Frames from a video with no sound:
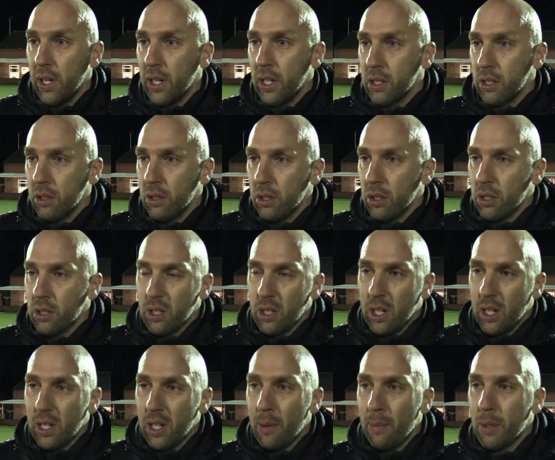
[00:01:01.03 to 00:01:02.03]
there to, to
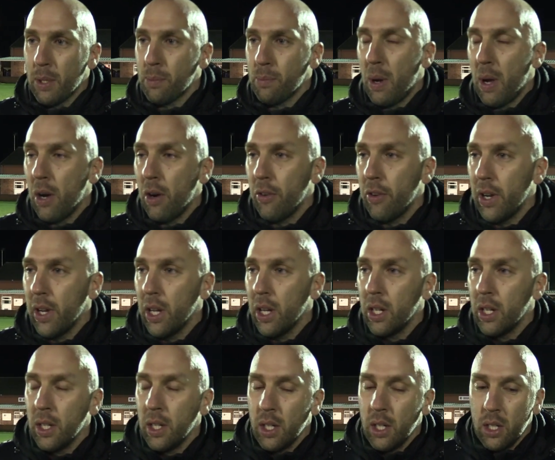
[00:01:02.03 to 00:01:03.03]
get that much power in it.
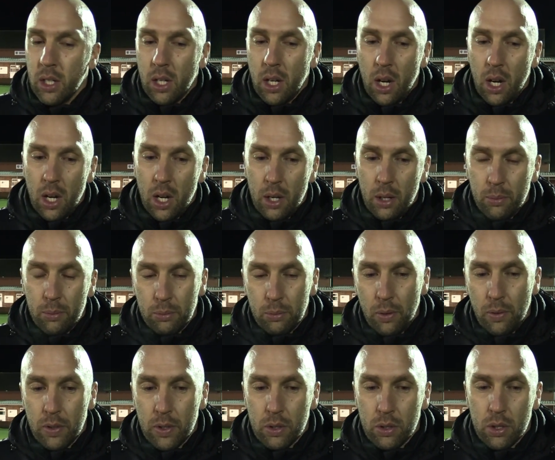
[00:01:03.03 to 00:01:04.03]
Um,
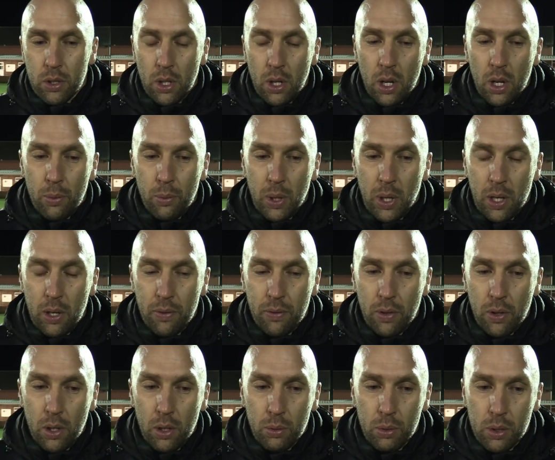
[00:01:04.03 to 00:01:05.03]
with his uh, weaker
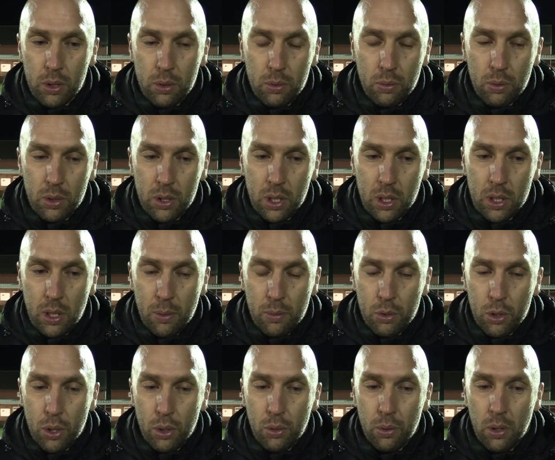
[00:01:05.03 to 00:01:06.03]
foot was was
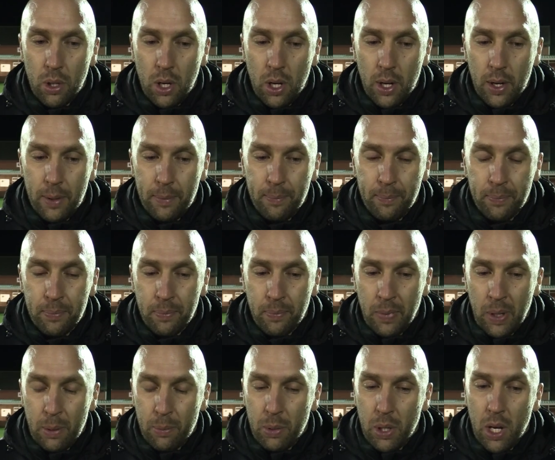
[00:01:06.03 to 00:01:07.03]
exceptional. Um,
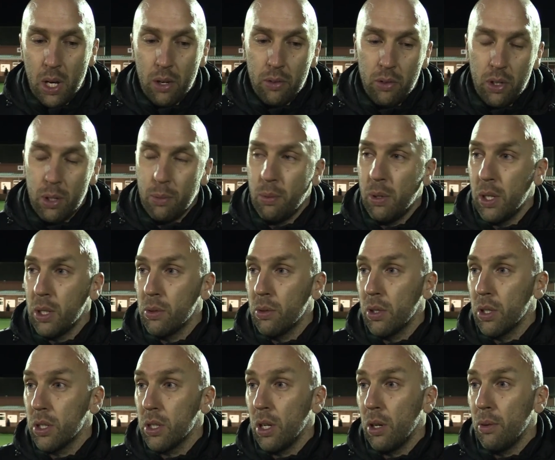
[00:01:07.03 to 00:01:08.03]
yeah, really pleased with
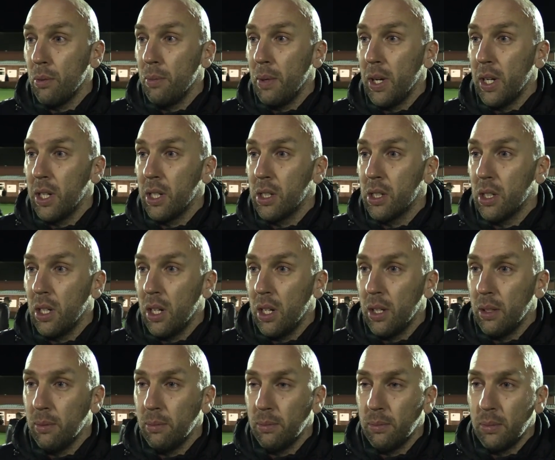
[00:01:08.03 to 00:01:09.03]
the start we made.
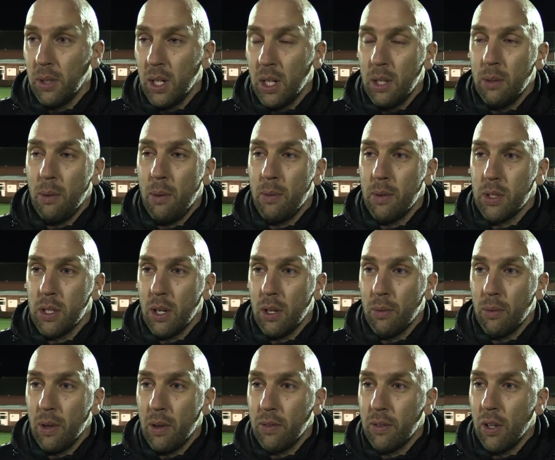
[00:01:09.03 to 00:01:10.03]
Um, it was
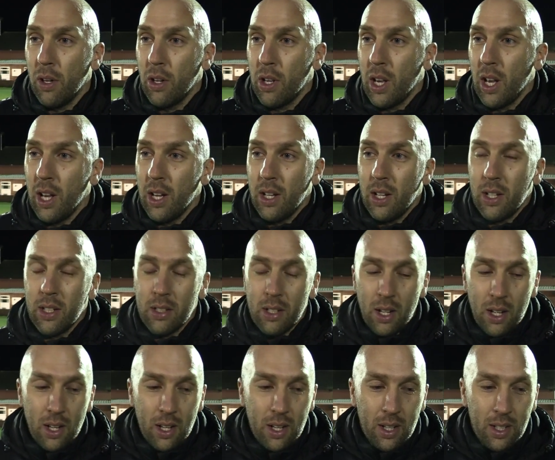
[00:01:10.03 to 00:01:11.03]
something we have to look at.
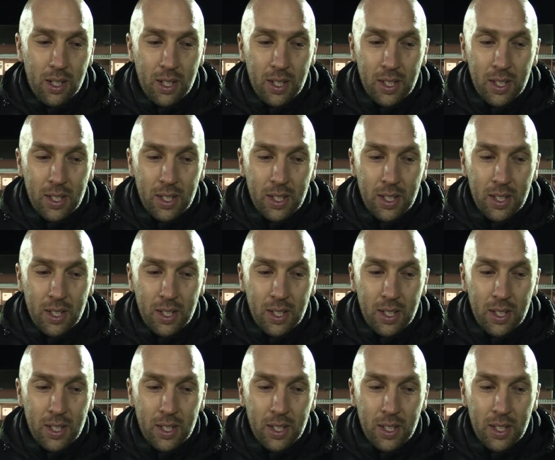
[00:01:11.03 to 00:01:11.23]
Uh,